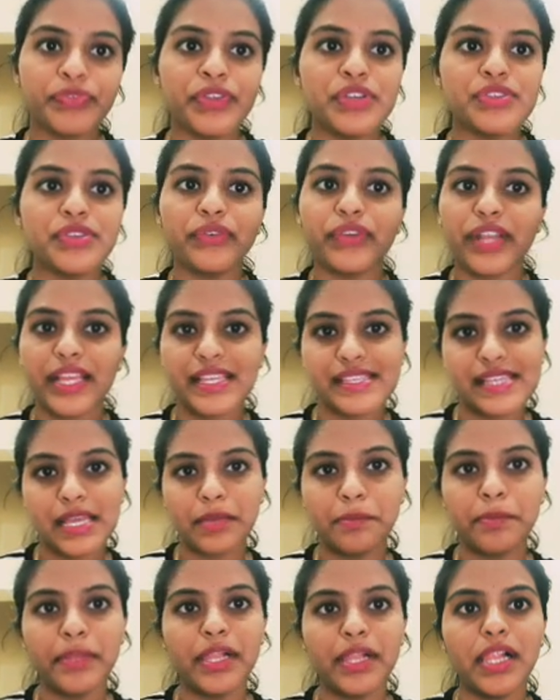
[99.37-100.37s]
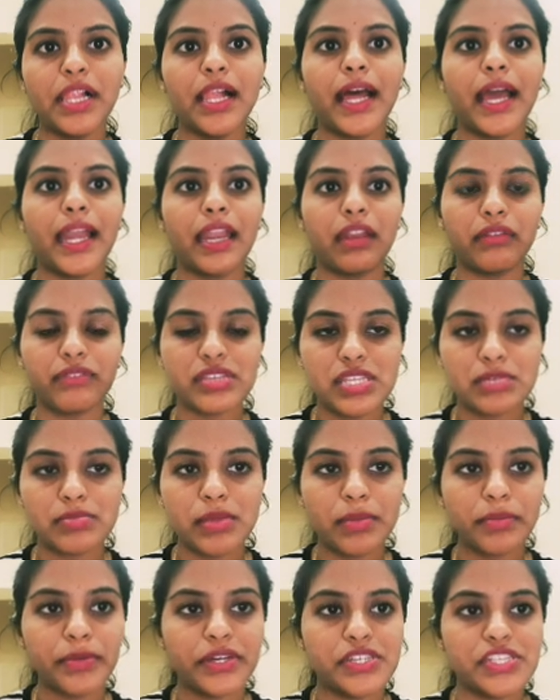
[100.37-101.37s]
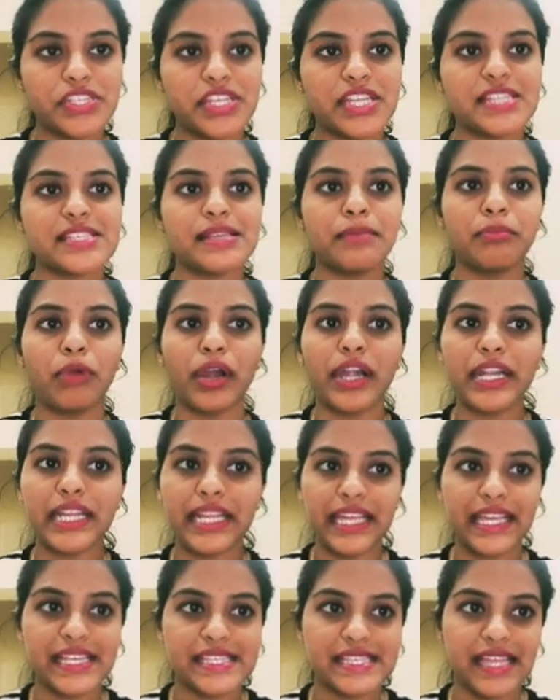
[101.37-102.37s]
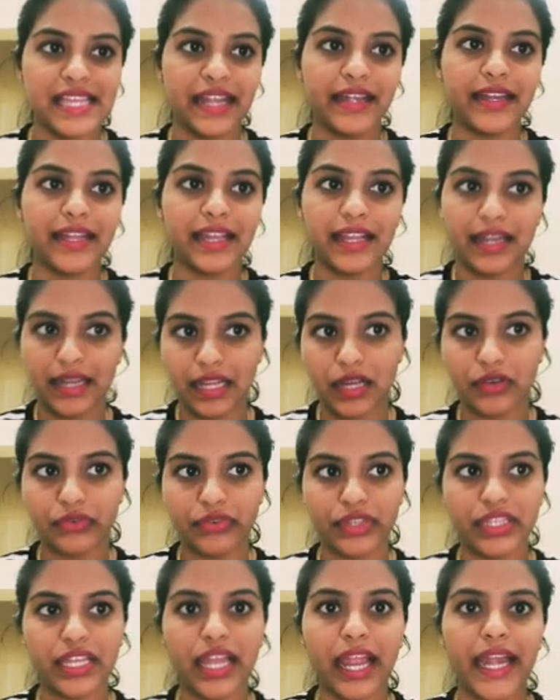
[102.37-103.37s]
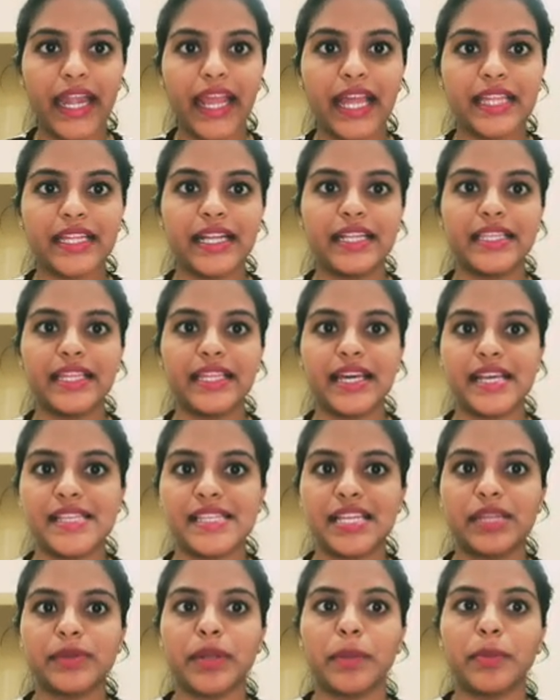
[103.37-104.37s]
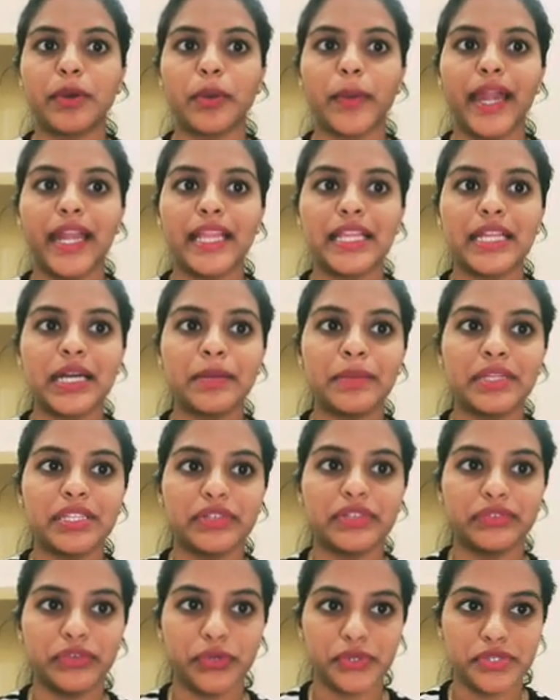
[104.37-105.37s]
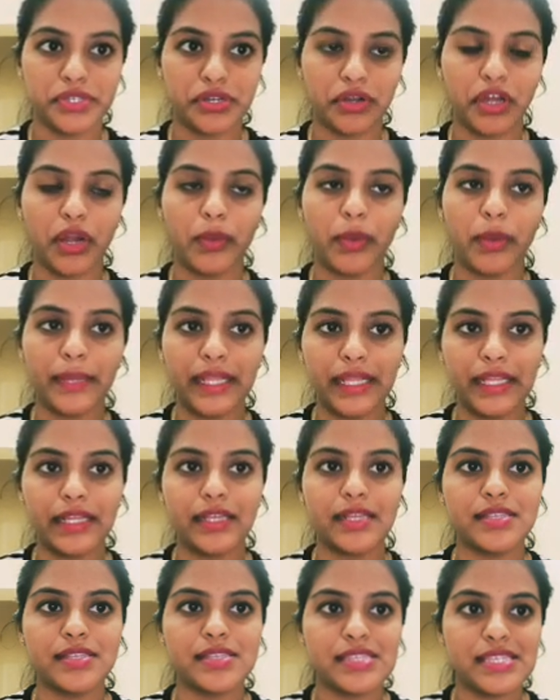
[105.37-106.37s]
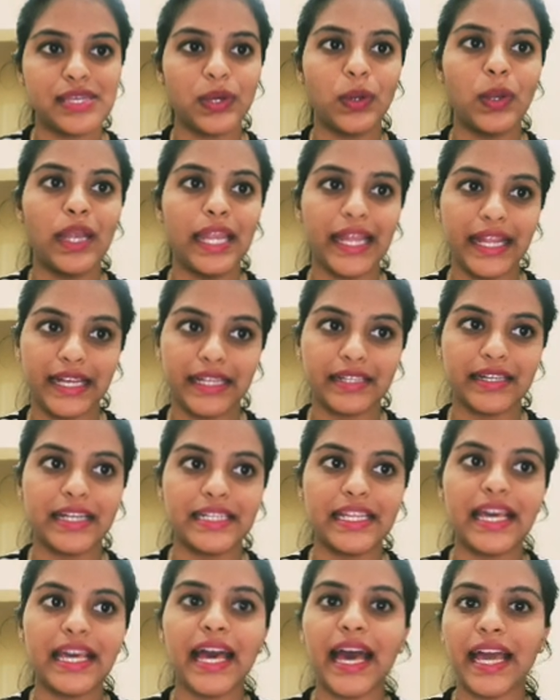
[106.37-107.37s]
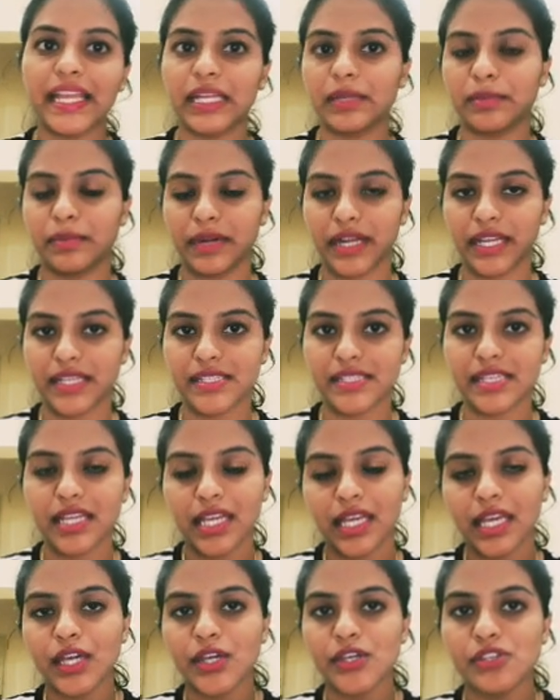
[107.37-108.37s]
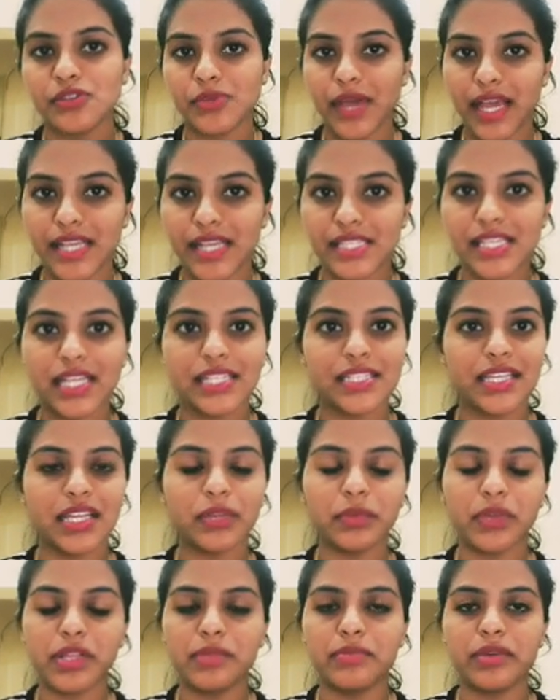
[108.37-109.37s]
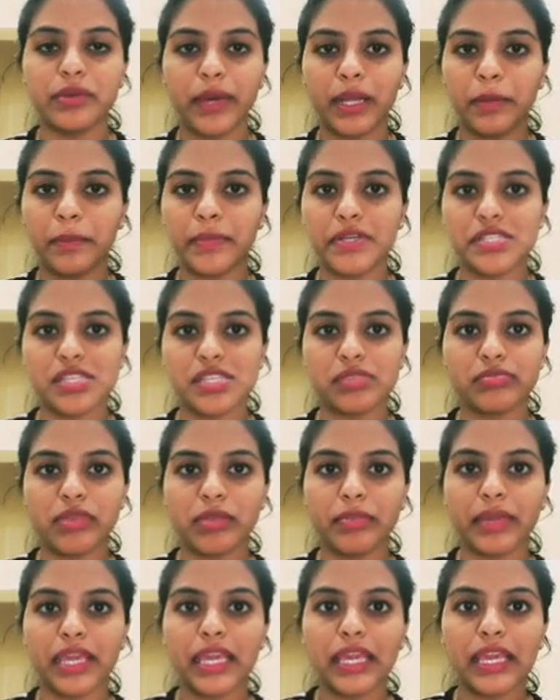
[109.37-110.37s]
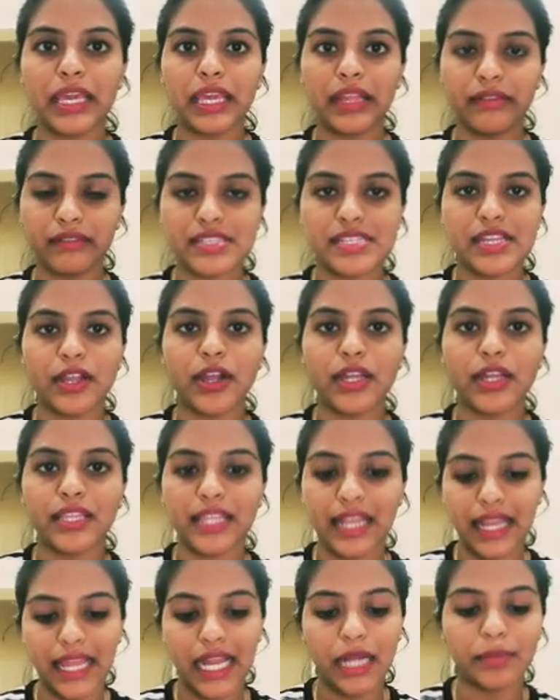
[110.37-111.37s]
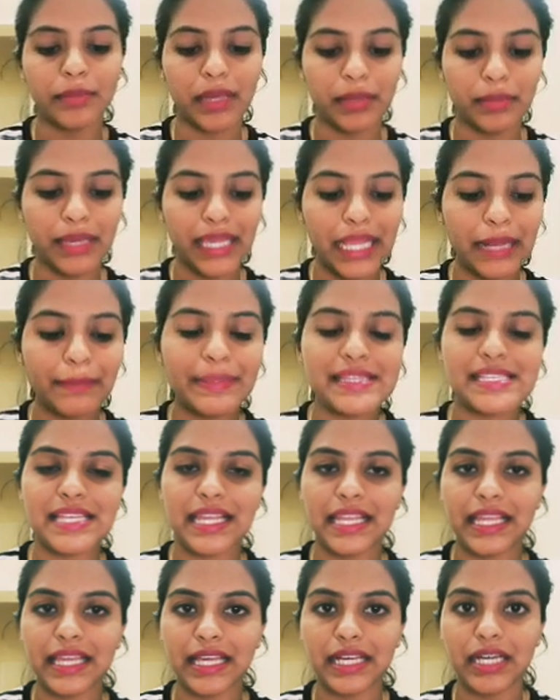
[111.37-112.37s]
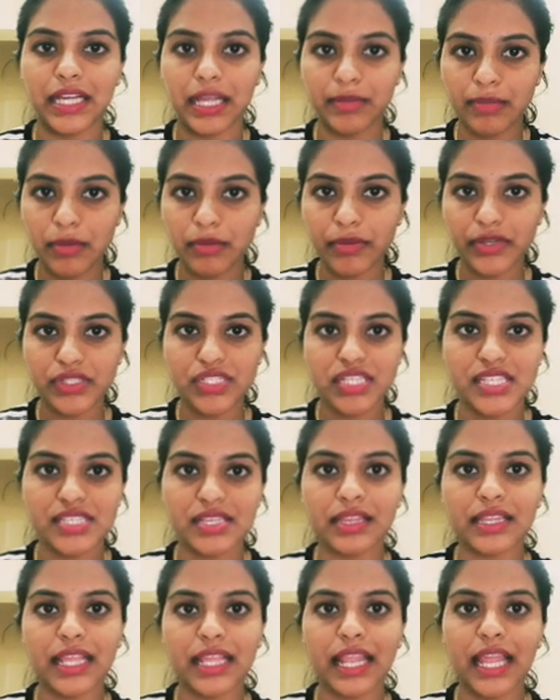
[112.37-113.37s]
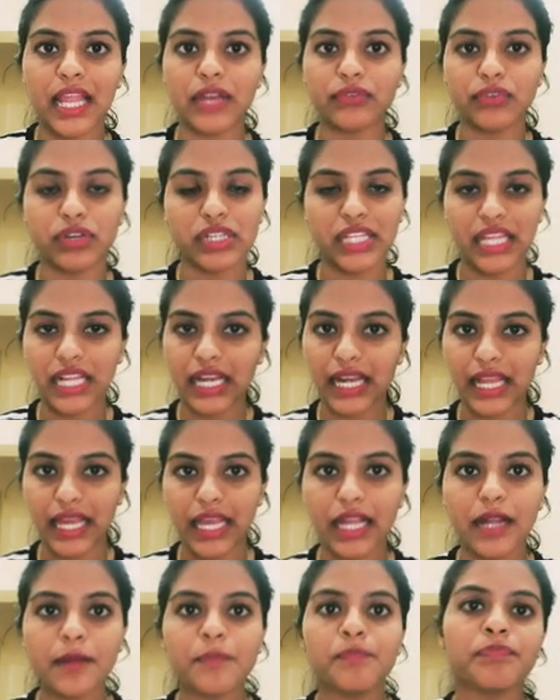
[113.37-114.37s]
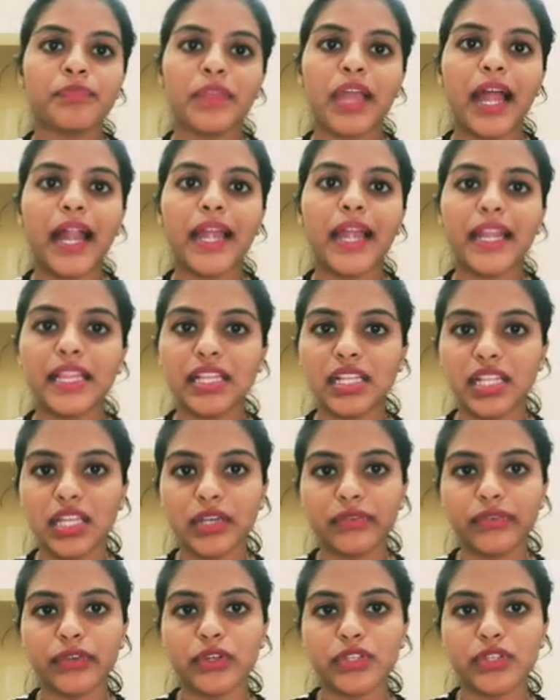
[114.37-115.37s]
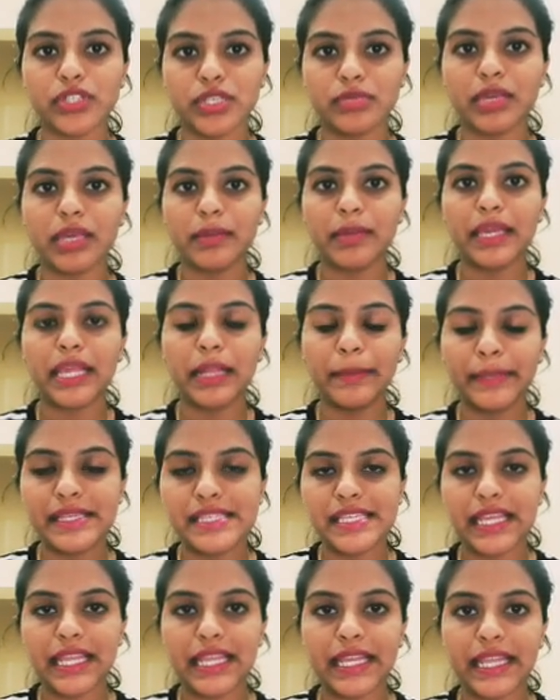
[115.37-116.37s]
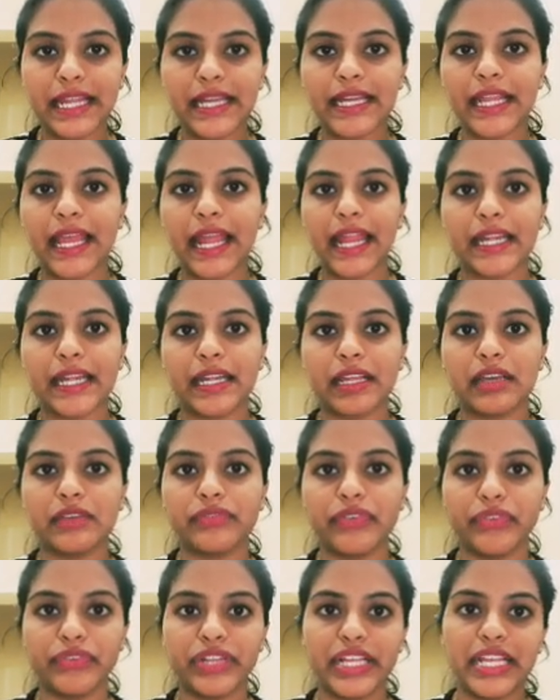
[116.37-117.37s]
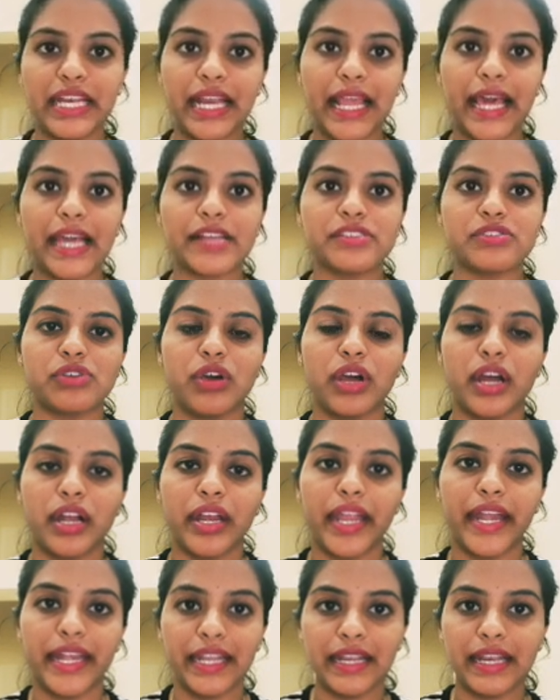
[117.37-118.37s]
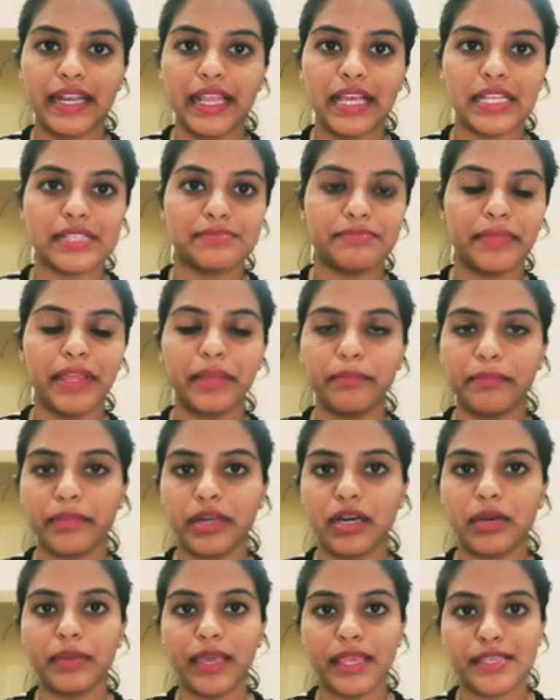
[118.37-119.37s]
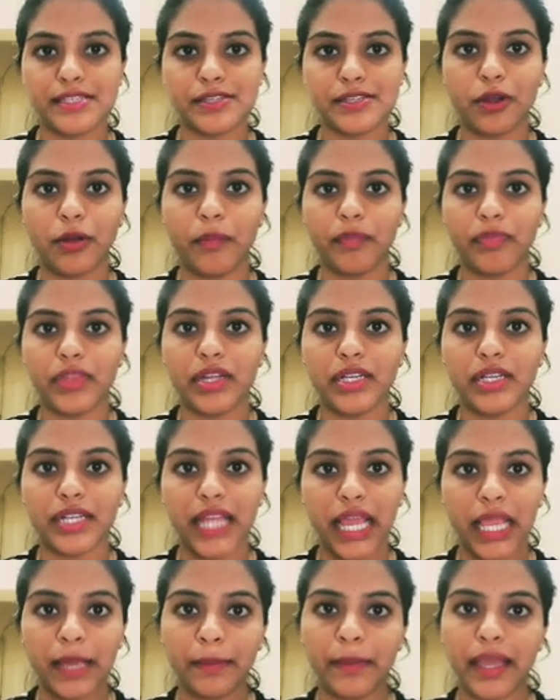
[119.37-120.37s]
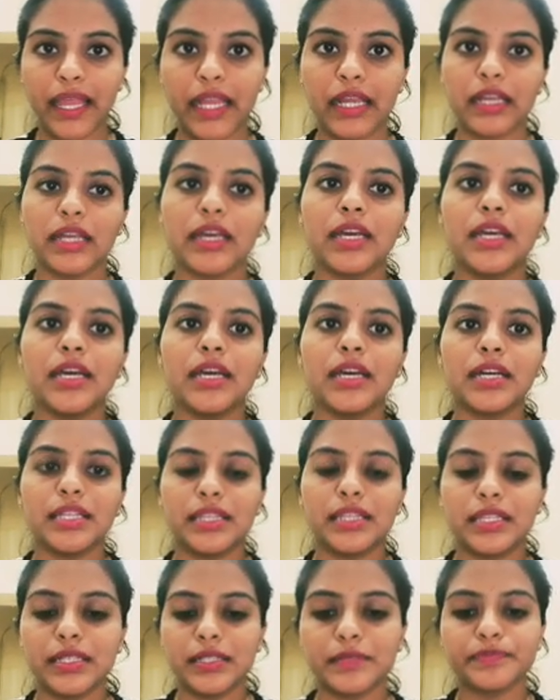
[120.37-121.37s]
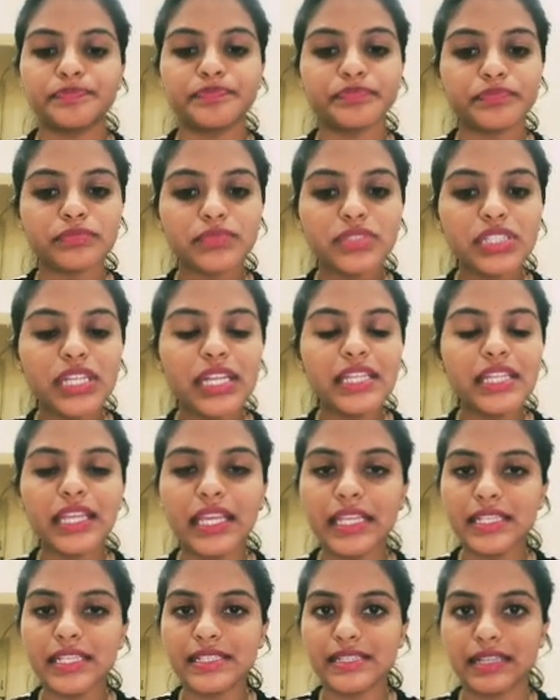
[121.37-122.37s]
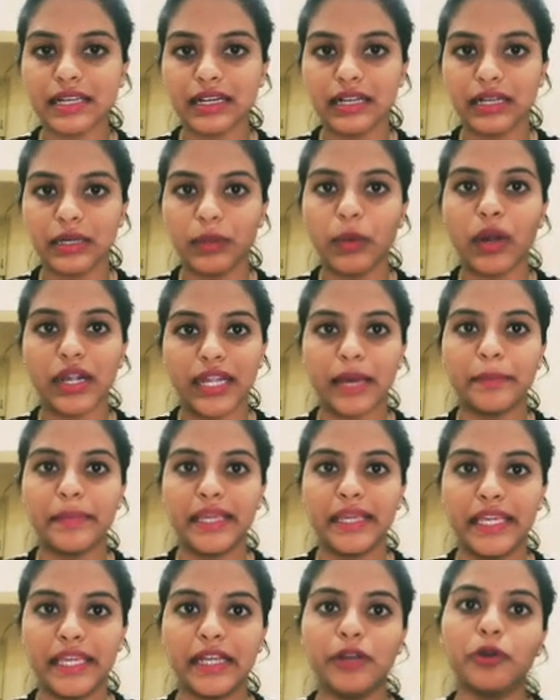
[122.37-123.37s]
So, for example, an investor may purchase a monetary asset now with the idea that the asset will provide income in the future or will be sold later at a higher price. So, as I said, will be one person will be investing on the land. Maybe he'll be purchasing the land for 10 lakh, and in the near future, maybe he'll be selling it at 15 lakhs or 18 lakhs, based on the time and the things what are being